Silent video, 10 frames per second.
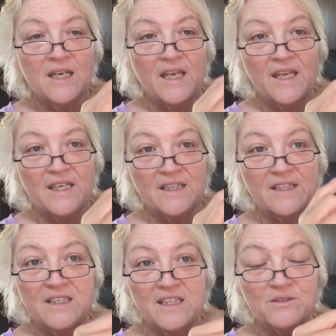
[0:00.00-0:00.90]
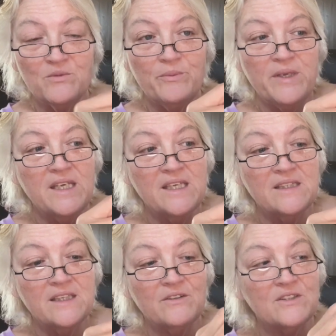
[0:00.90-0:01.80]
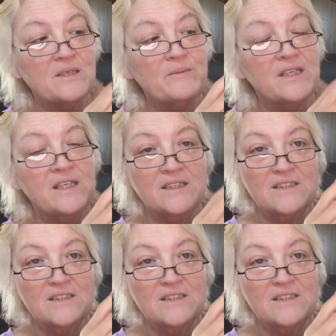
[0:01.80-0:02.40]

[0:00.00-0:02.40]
And then these will be in there, some of these.